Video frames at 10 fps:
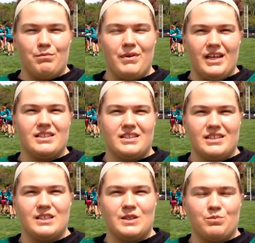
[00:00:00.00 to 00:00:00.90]
meets
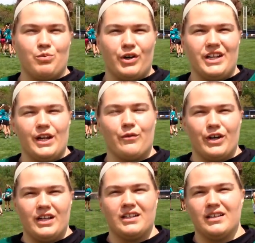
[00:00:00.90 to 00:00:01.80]
is pretty
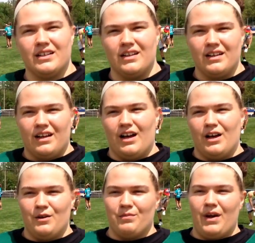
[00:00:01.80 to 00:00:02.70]
different.
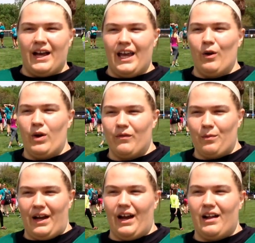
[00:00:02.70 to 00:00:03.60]
I can't wait for
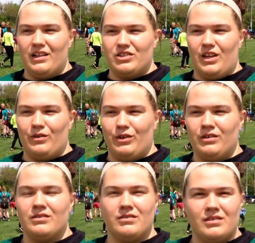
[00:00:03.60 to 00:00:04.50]
my college level
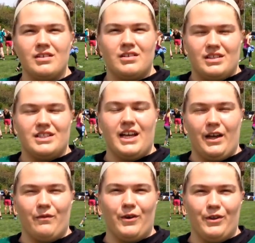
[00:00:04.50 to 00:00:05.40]
to take
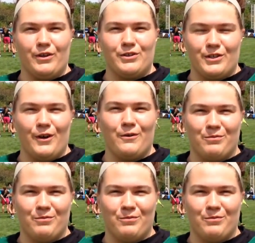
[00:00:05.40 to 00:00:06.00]
it further. So,